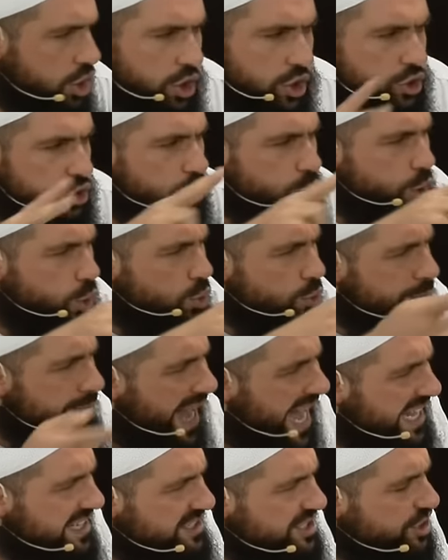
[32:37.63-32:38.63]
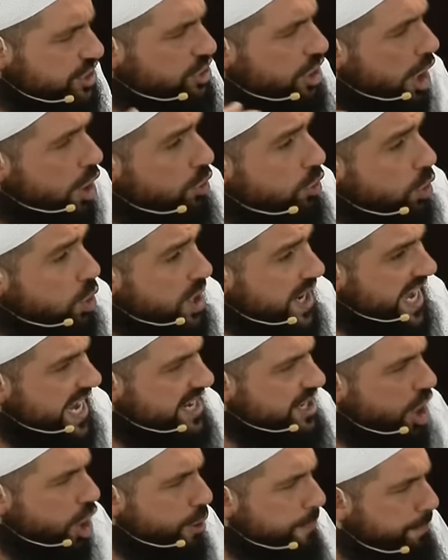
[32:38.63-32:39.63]
two months, no
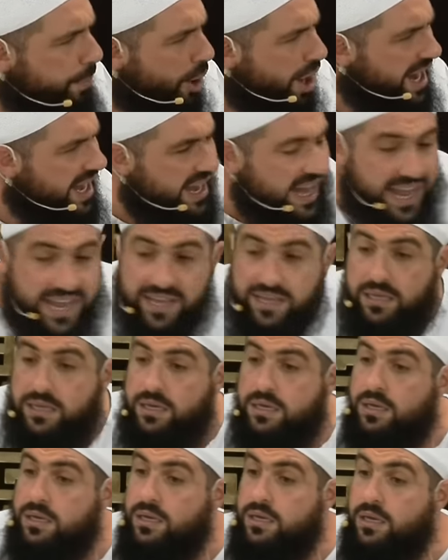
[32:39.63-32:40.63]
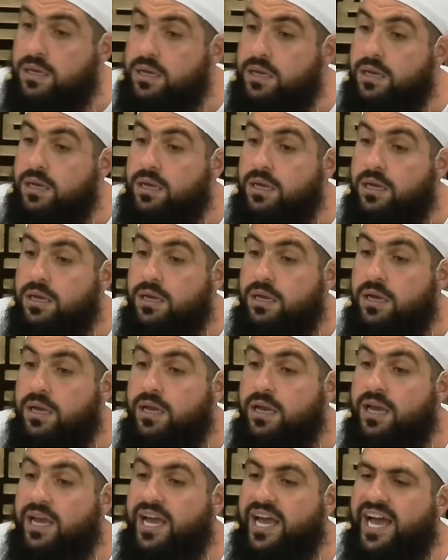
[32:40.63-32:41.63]
cooking, no boiling.
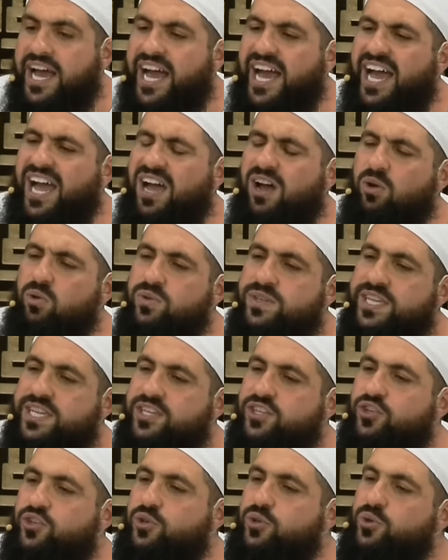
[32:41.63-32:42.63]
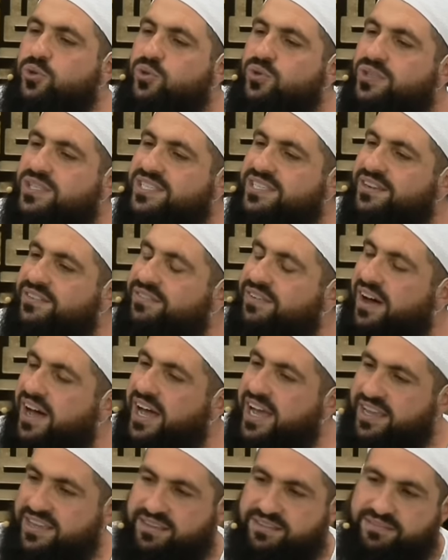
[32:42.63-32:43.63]
How did you
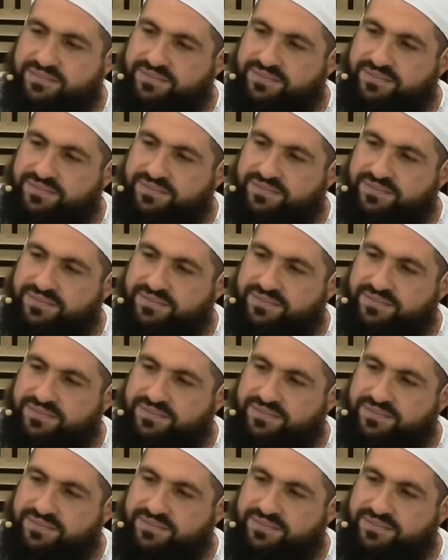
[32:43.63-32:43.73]
survive?